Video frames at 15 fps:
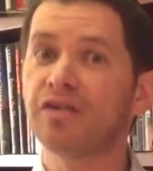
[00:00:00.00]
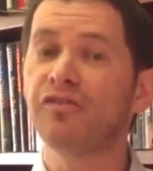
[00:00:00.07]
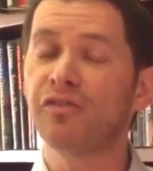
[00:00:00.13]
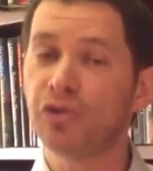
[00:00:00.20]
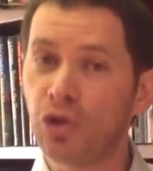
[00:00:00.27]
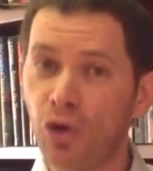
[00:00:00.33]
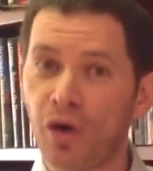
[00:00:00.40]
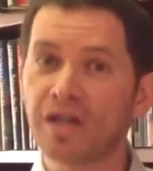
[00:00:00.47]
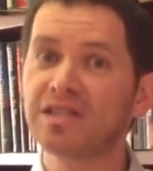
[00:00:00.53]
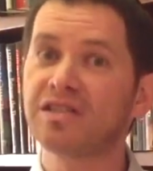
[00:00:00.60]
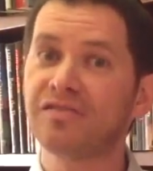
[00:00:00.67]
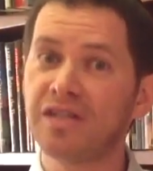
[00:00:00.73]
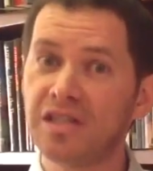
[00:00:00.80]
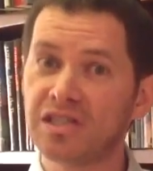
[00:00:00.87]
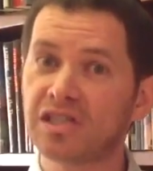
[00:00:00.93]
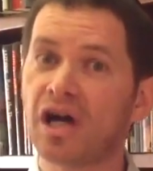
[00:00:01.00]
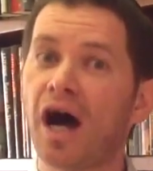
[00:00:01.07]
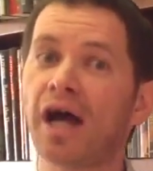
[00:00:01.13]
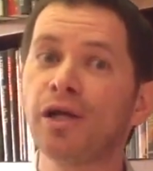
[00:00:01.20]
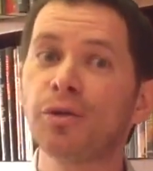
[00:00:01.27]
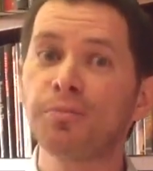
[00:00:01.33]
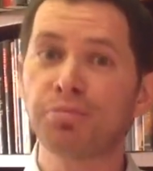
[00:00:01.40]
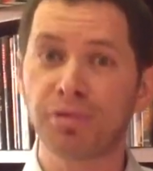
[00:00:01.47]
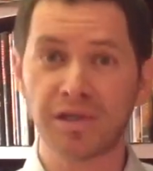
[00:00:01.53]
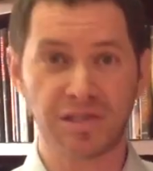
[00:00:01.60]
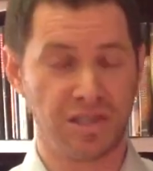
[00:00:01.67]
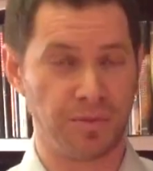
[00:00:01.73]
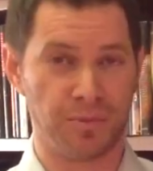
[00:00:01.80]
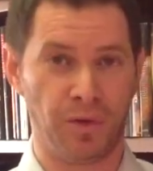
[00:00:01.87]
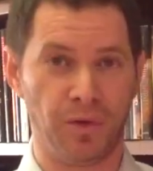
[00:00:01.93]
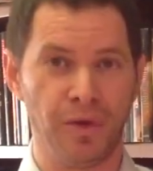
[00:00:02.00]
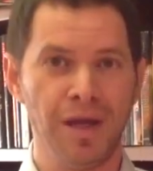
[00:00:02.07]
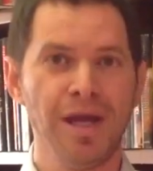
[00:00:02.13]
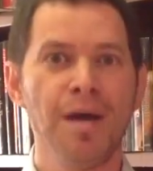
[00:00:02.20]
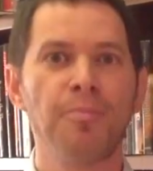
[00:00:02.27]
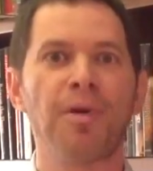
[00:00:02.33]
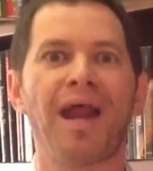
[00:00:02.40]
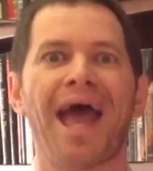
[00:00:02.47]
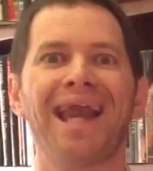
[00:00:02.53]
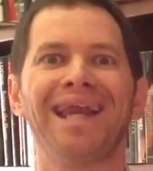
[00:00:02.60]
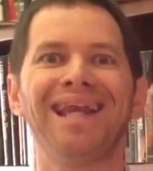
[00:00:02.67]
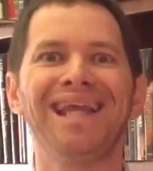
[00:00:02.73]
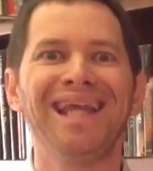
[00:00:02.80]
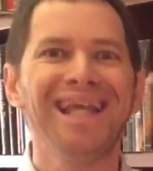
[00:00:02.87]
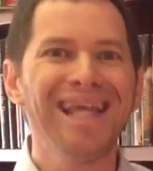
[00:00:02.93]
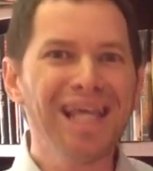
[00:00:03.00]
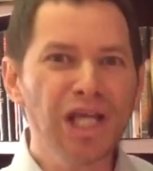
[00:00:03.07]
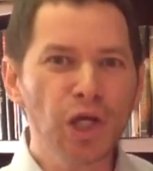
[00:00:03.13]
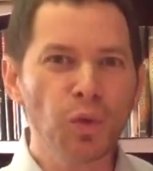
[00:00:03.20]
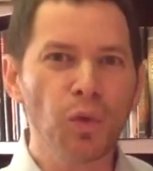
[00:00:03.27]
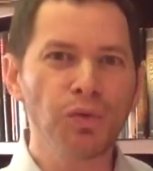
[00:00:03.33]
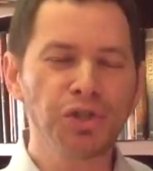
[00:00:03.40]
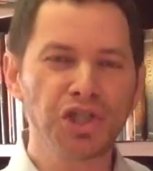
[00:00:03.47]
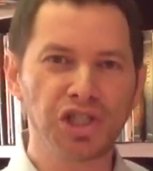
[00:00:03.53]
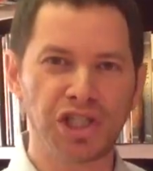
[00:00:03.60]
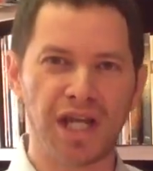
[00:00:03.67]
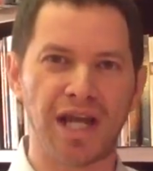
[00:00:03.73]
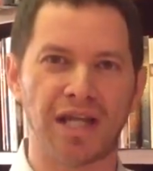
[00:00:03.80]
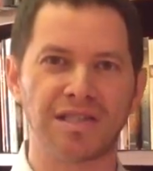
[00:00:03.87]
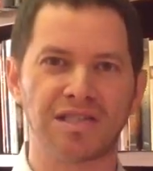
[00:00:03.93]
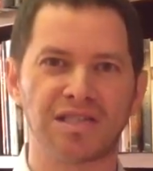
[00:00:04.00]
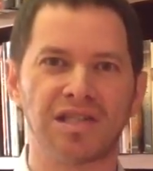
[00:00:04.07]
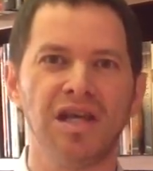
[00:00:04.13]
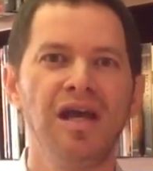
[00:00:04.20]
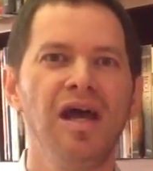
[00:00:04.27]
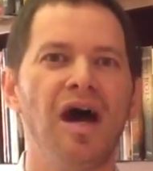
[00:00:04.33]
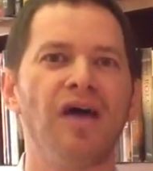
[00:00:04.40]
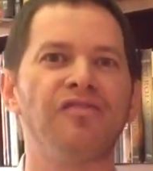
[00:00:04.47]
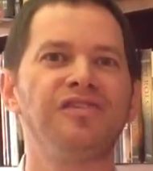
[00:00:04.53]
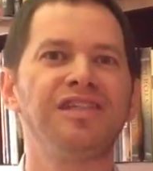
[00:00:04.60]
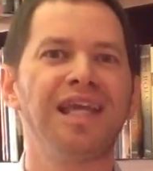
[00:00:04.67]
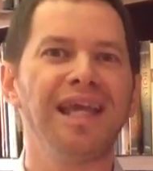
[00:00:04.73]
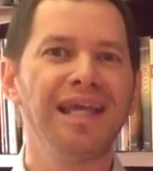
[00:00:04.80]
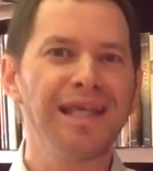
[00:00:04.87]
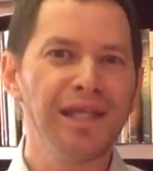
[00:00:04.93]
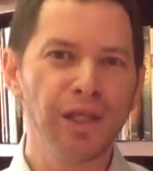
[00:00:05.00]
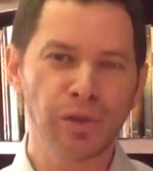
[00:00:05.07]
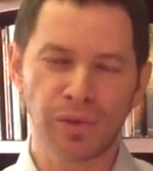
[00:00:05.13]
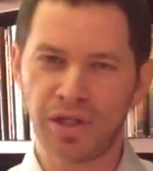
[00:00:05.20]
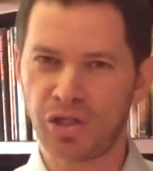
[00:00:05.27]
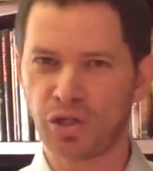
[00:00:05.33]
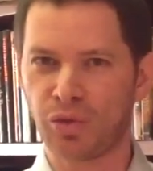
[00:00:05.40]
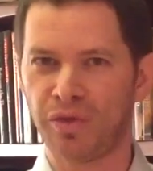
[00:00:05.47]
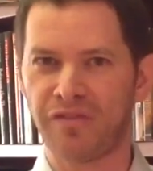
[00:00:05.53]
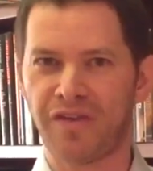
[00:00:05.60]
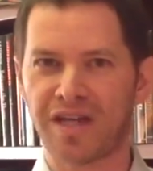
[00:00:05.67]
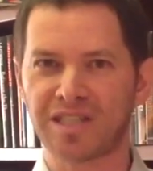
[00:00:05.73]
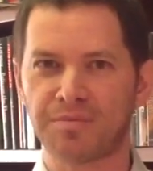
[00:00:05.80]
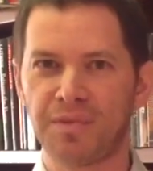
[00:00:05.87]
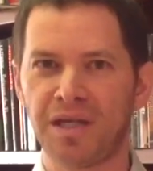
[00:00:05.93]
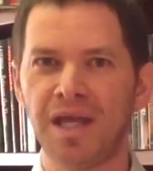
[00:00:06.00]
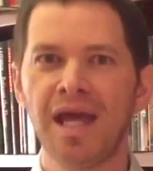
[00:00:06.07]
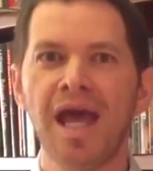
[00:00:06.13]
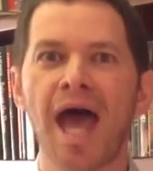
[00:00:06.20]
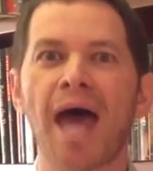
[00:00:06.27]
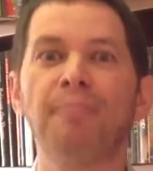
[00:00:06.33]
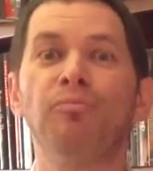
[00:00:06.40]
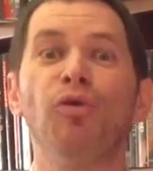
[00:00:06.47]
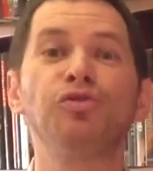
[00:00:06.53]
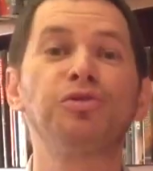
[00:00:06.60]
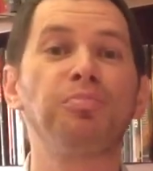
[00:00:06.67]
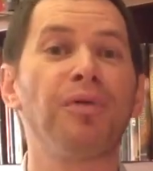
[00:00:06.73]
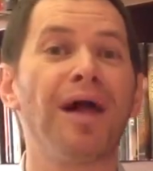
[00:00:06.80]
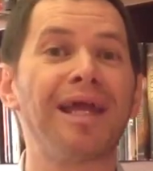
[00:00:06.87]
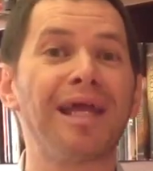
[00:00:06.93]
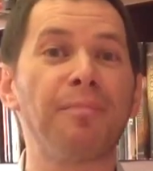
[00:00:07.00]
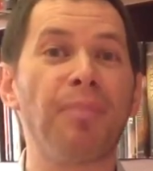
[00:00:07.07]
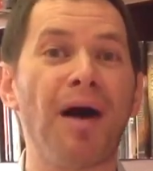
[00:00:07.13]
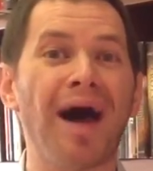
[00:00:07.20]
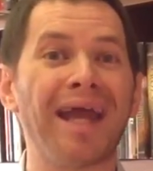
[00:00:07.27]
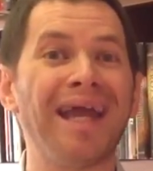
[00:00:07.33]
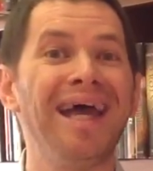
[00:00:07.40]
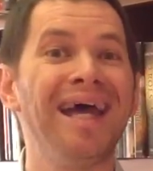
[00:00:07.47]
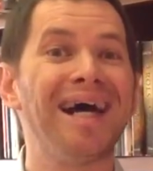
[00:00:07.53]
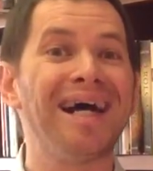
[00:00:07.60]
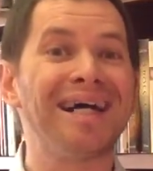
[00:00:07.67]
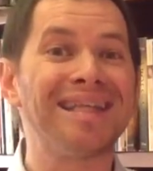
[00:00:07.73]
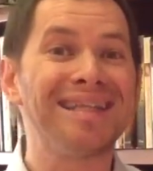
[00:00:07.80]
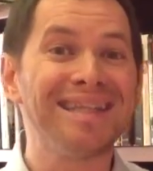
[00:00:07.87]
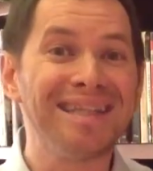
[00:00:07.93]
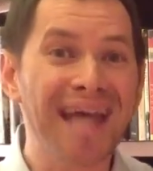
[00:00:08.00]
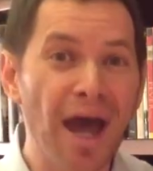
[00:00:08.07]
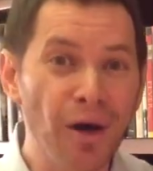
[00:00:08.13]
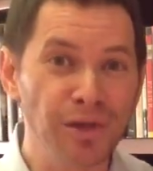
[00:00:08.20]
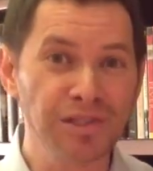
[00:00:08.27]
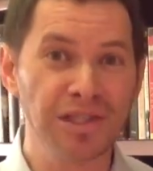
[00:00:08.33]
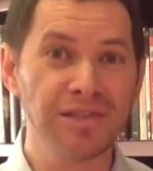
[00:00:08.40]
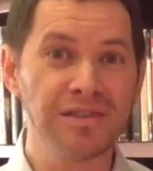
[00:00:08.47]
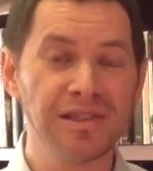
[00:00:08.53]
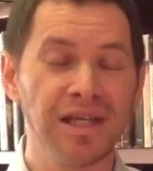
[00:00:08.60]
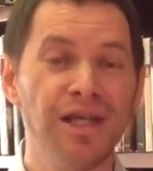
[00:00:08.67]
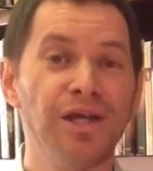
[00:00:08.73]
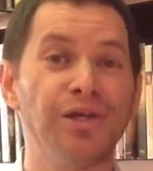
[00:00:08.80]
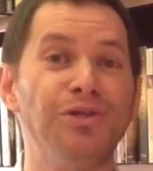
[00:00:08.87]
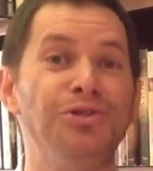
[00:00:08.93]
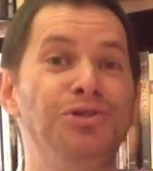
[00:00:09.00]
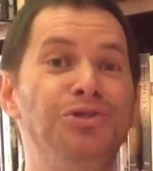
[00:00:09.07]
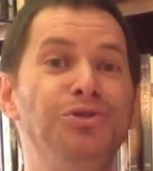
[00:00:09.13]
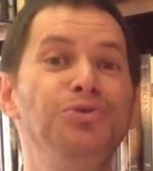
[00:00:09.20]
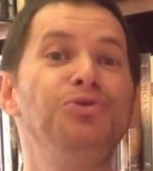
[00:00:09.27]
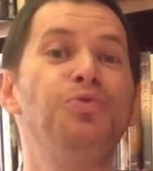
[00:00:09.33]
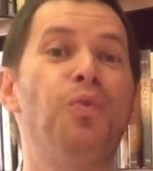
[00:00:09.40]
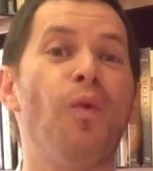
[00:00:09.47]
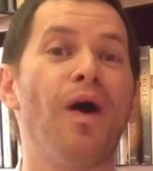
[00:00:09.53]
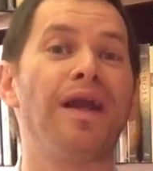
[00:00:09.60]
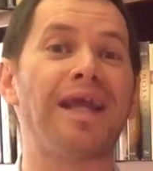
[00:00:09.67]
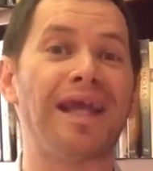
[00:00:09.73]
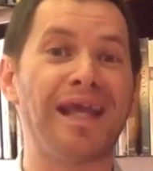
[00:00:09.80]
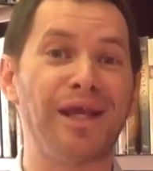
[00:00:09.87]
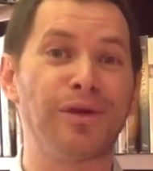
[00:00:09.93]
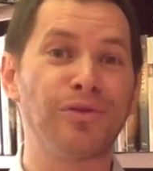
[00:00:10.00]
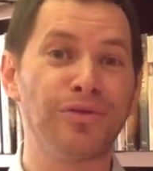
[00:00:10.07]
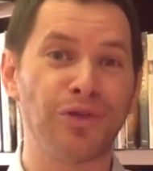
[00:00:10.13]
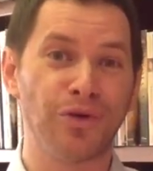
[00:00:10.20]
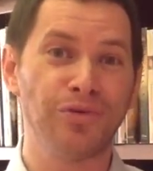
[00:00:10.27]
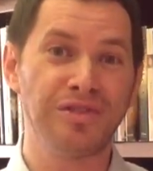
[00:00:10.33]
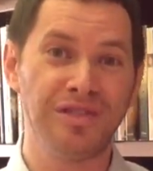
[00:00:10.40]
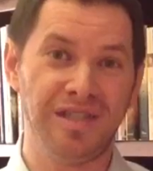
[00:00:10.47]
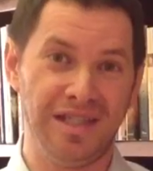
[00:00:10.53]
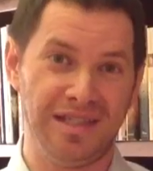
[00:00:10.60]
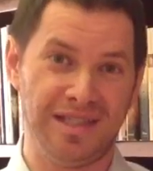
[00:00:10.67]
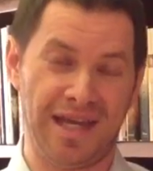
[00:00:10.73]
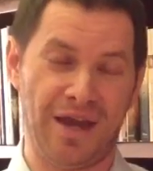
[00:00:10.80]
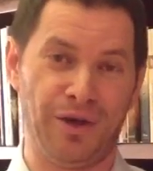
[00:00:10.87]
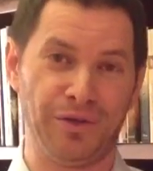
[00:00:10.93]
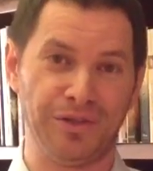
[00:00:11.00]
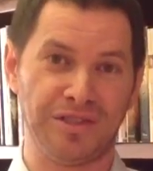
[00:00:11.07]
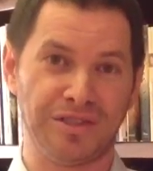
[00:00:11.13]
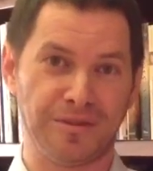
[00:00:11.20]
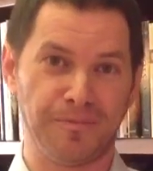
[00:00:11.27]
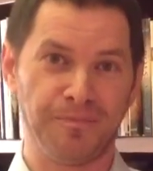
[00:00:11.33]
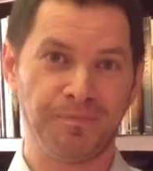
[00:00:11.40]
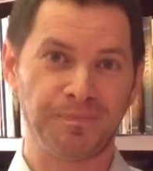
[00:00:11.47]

of loss of the entire principal, but had an equal chance of taking your initial investment and multiplying it by 1,000, you'd want to hear those details.